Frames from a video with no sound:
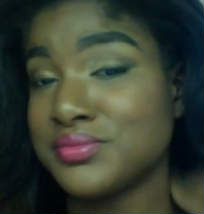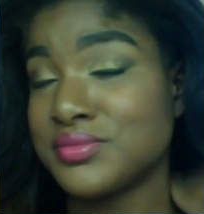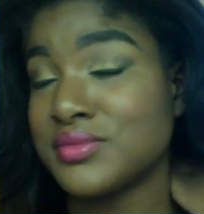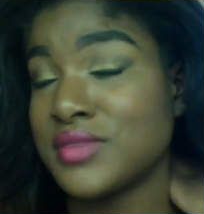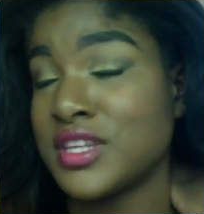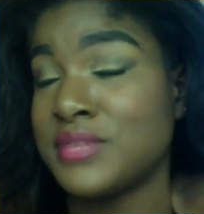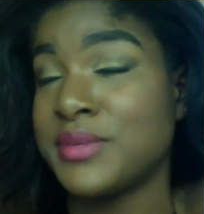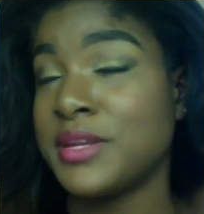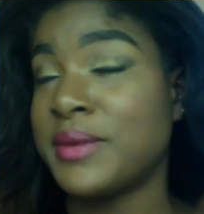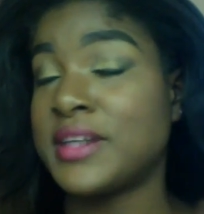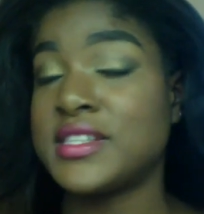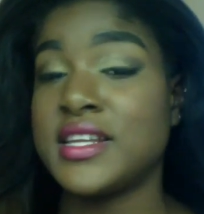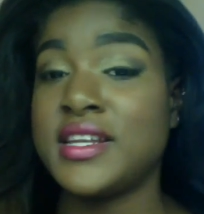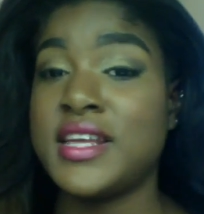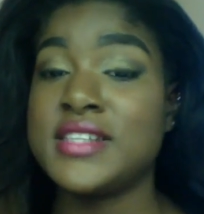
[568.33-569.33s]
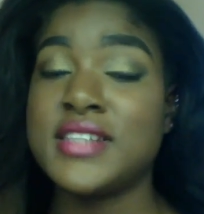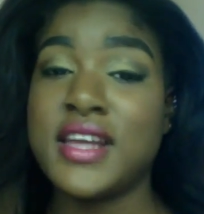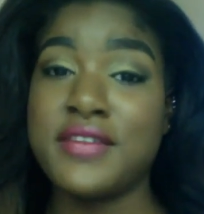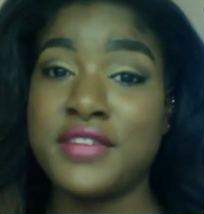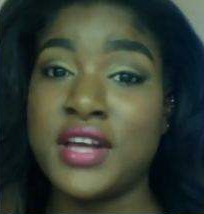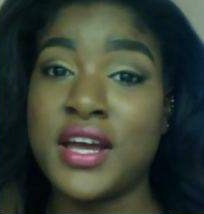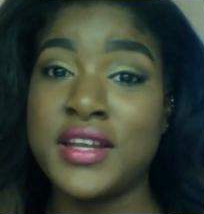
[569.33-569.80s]
it's been about 10 days and I
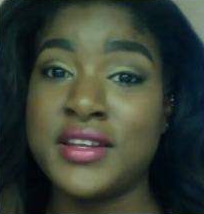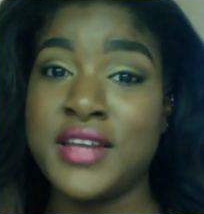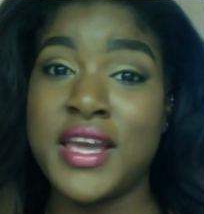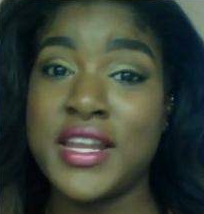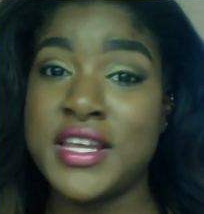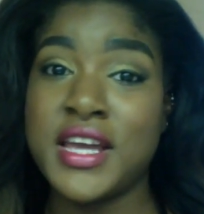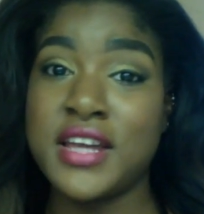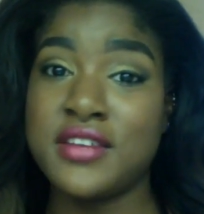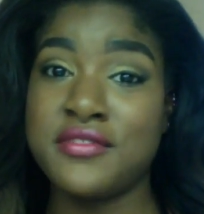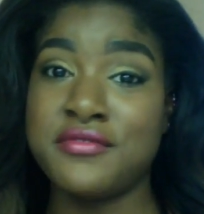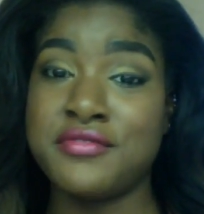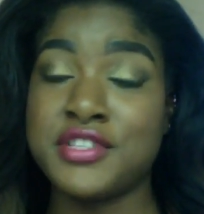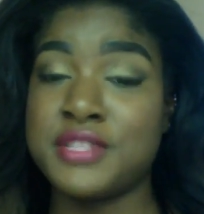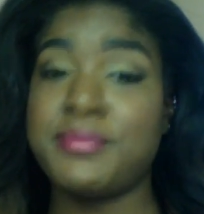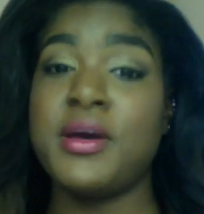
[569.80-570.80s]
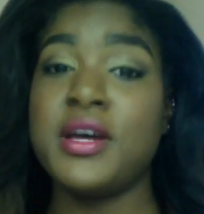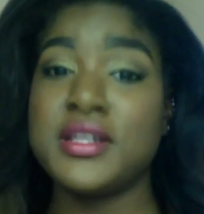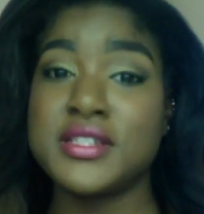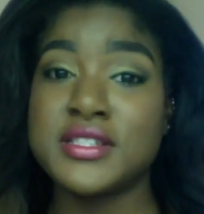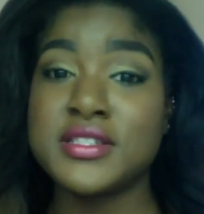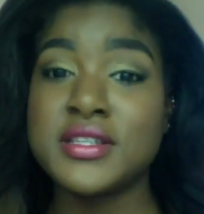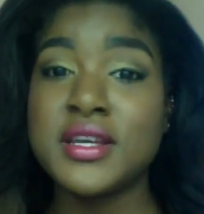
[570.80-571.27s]
haven't gotten any kind of
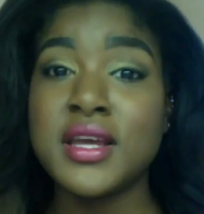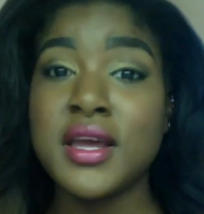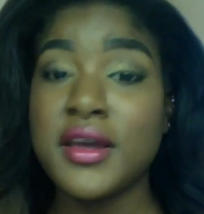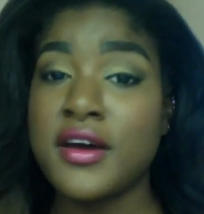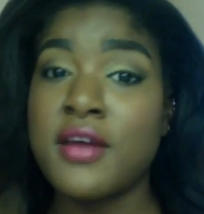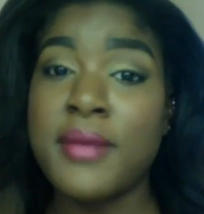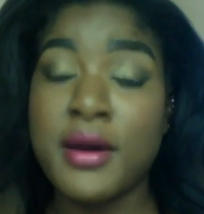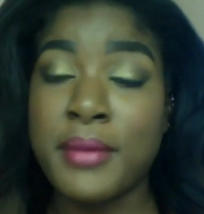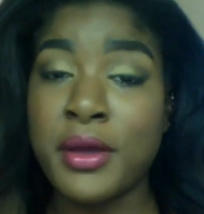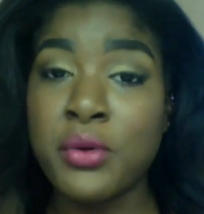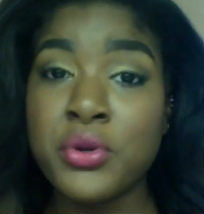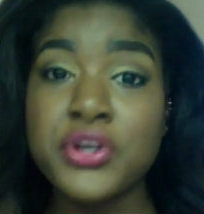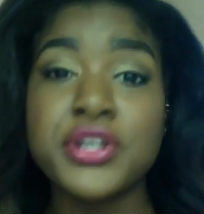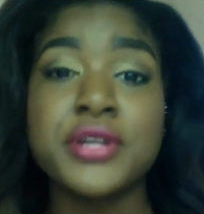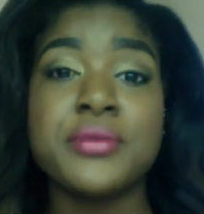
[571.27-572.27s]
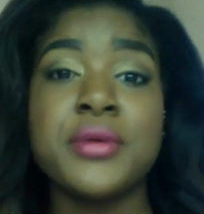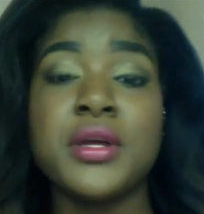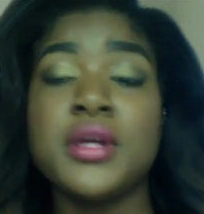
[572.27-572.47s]
response about my order.